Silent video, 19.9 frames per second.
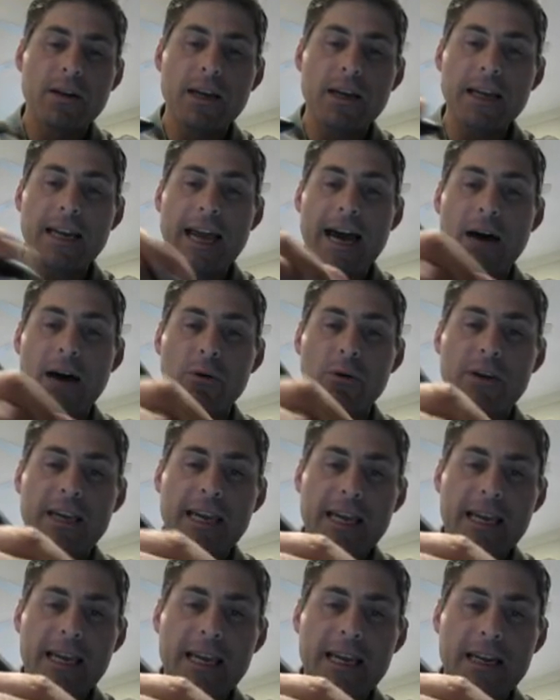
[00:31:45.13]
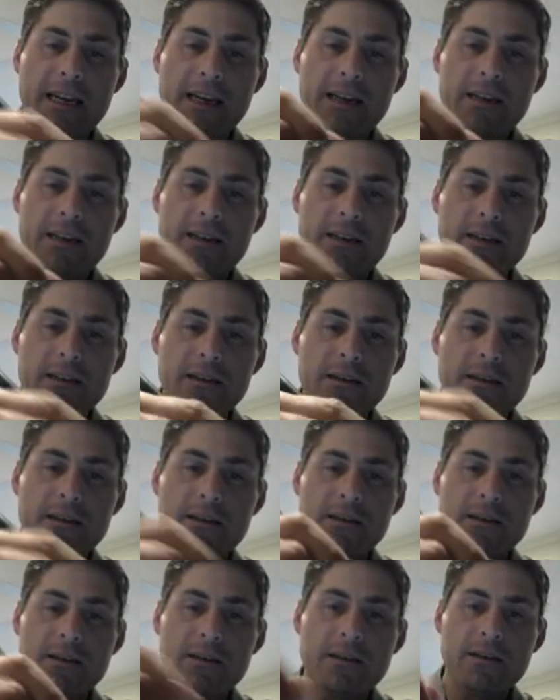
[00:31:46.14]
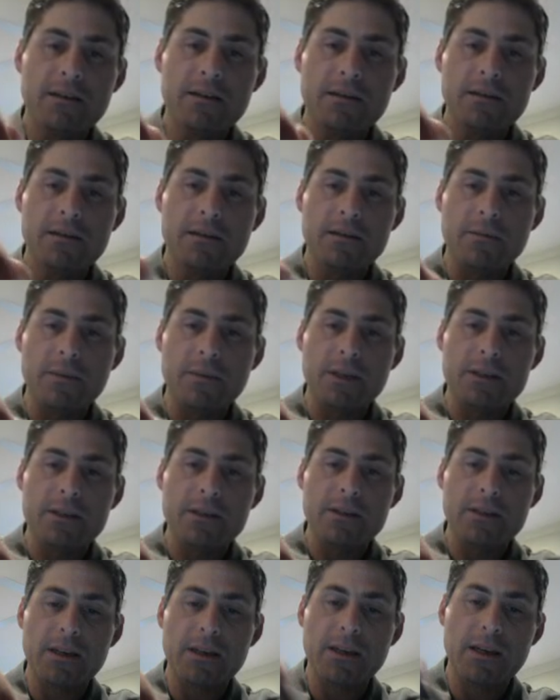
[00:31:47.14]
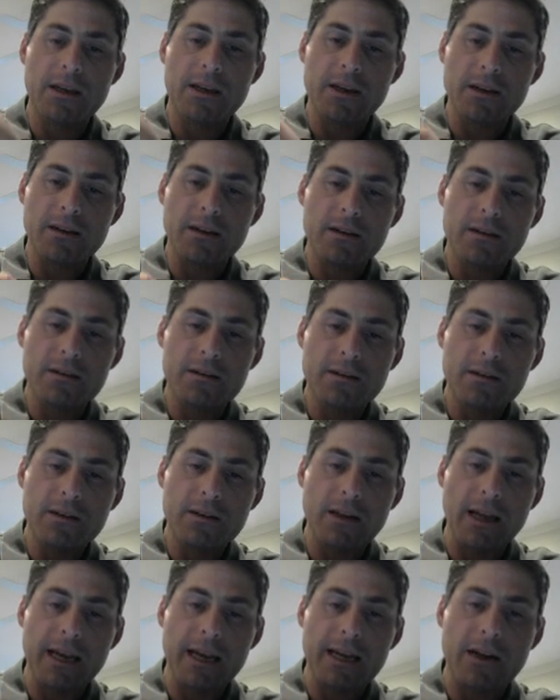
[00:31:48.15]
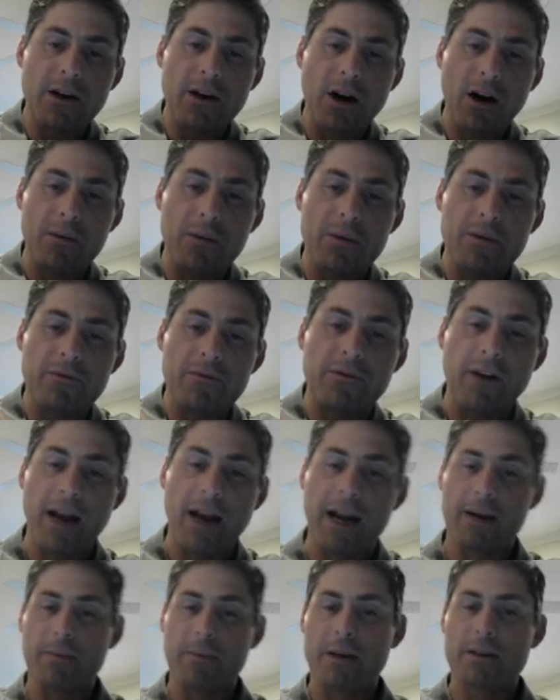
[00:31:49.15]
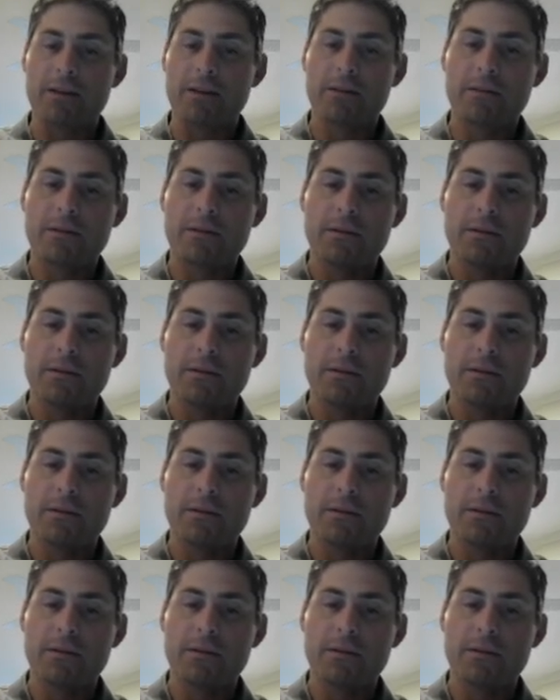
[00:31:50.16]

an alkene? Let me see here, like carbon fragment,